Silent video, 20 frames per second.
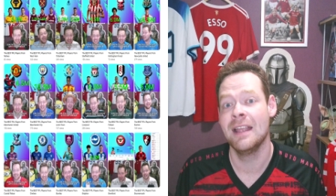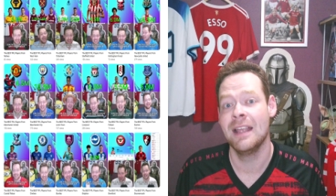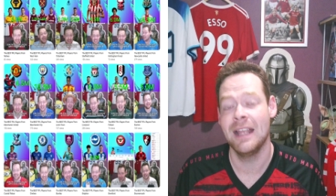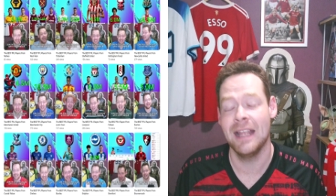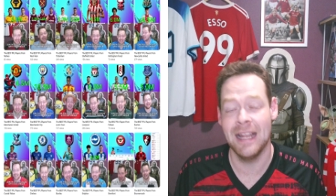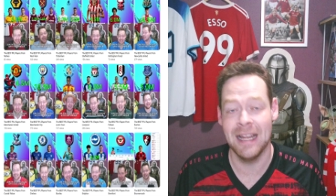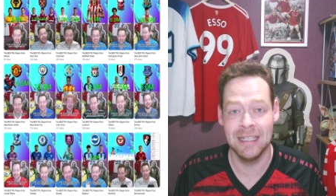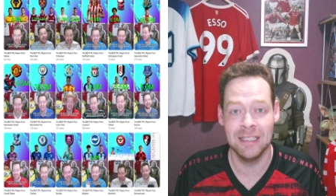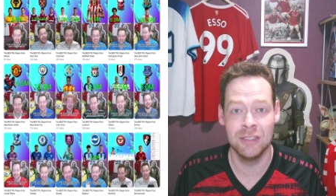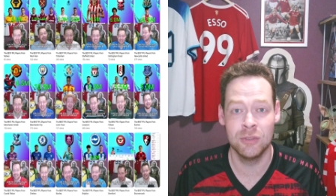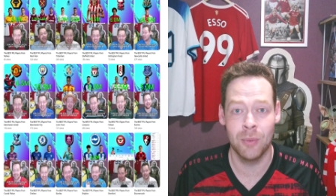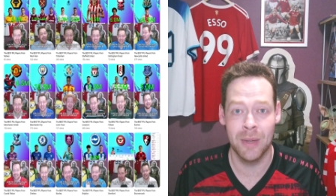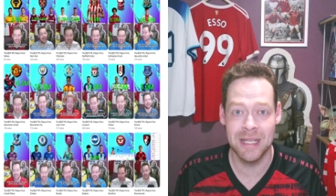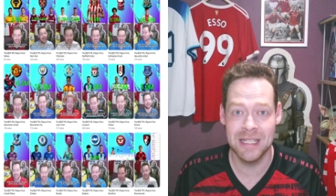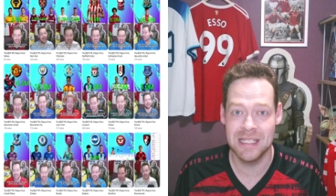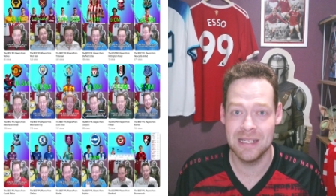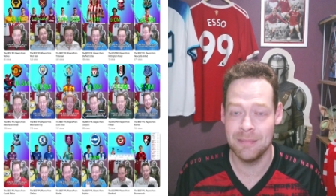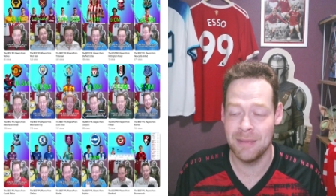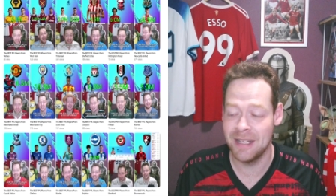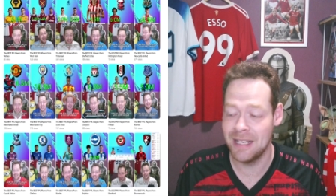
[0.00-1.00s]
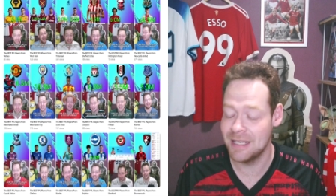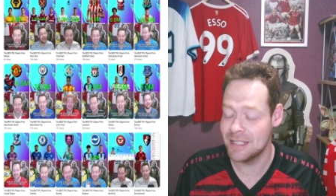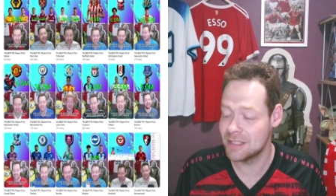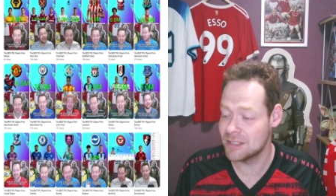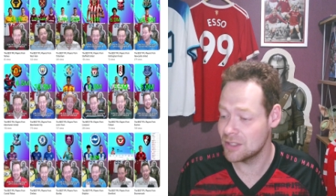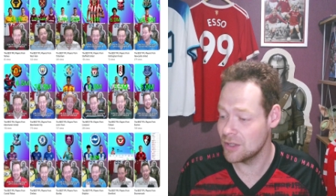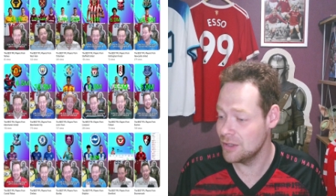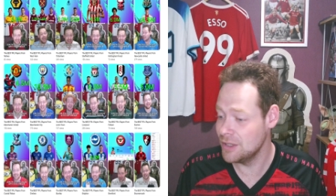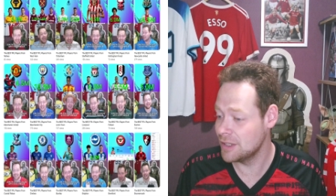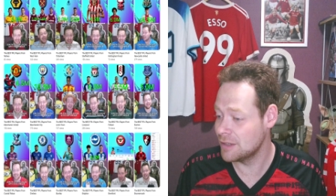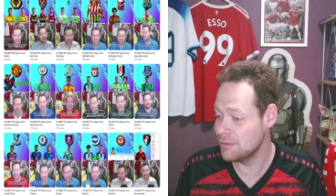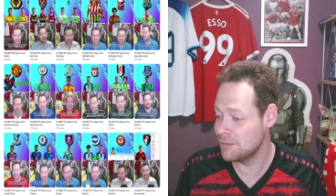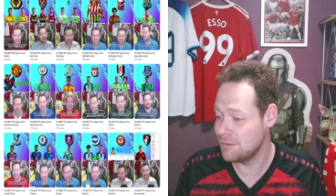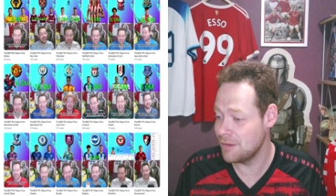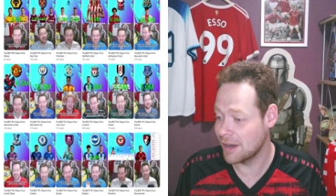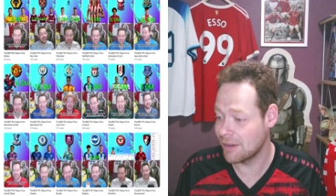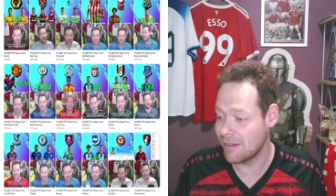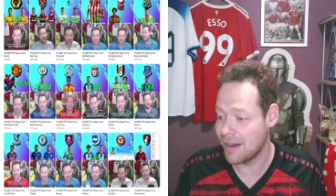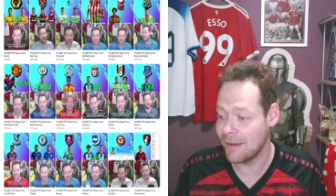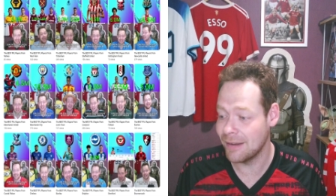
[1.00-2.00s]
in 20 minutes, so you can
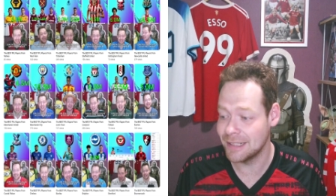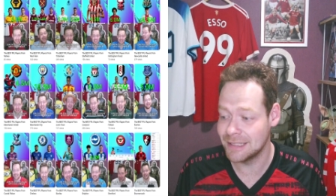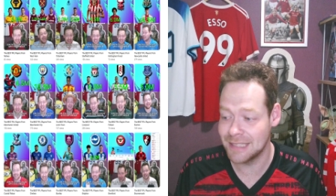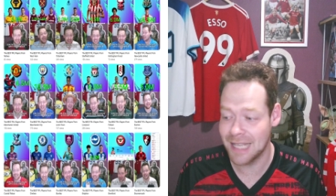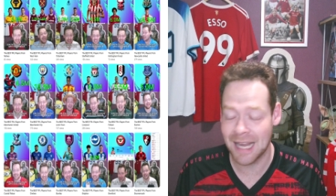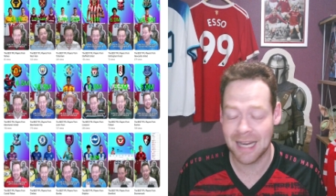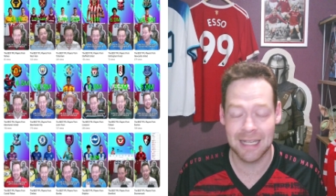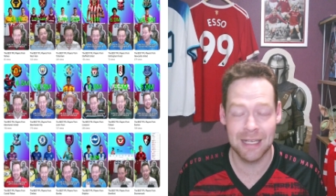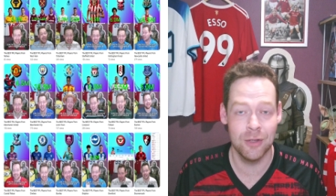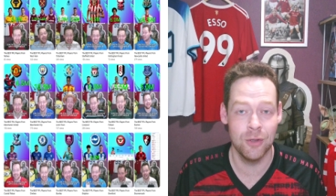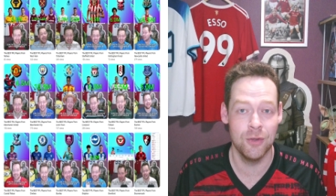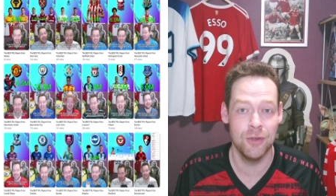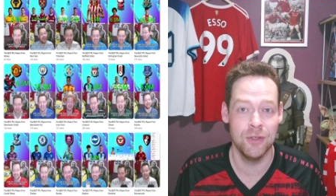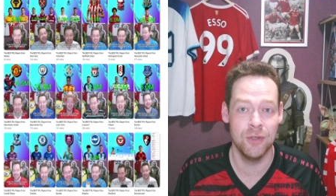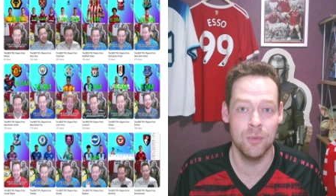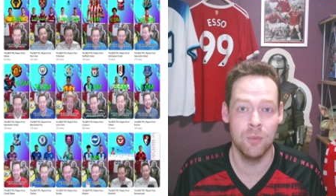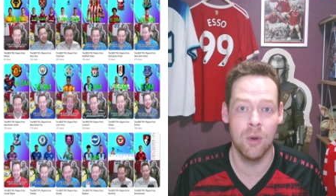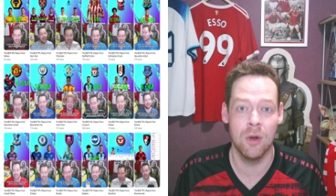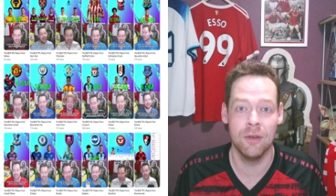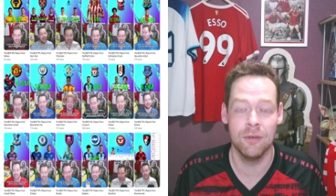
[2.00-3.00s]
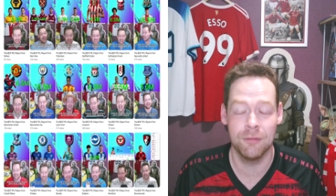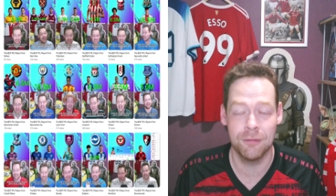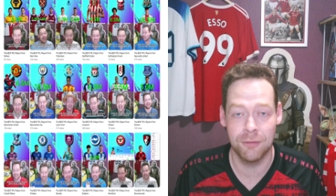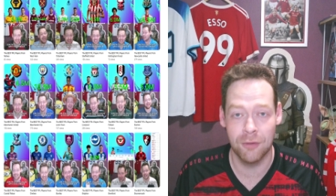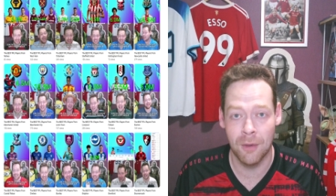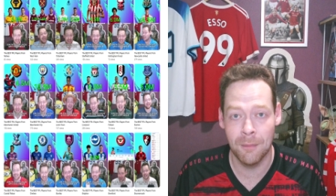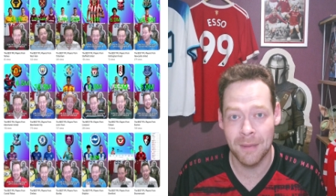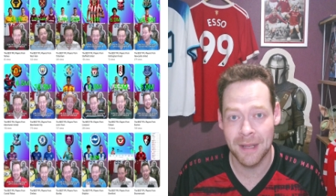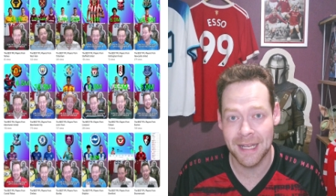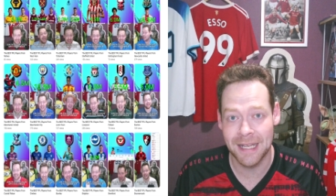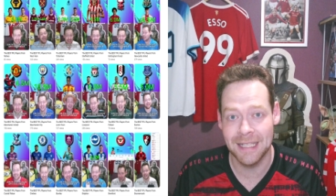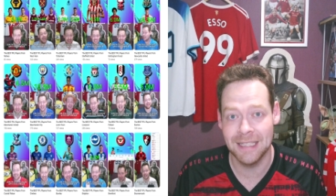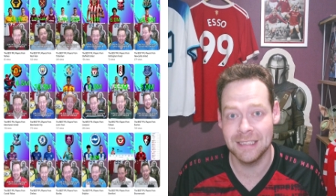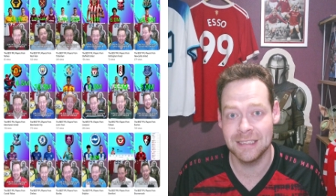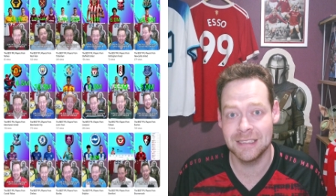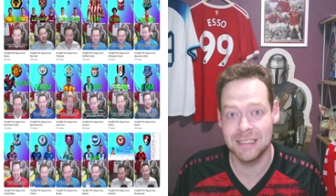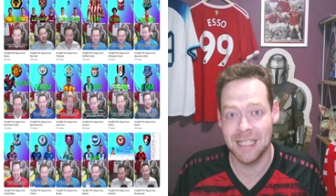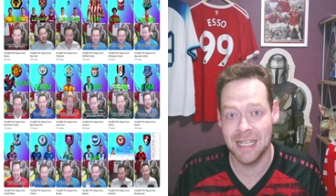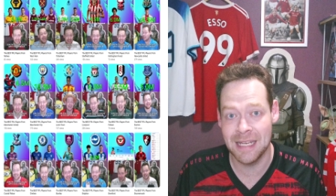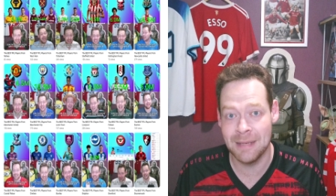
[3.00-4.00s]
figure out exactly who you want from
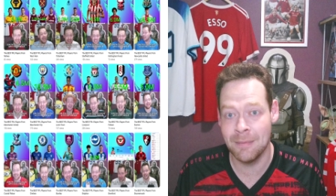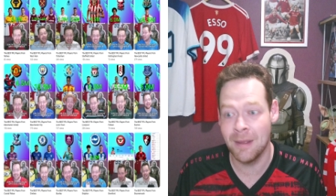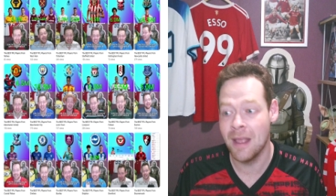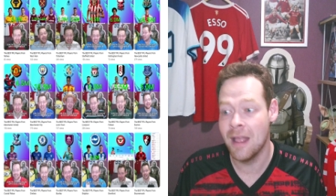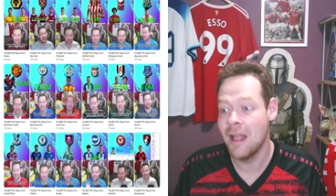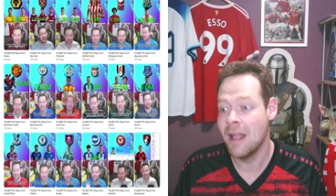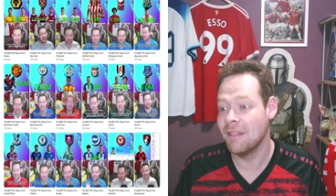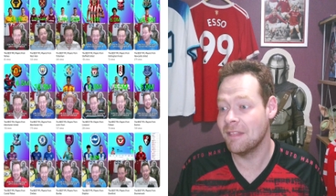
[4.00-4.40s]
each team.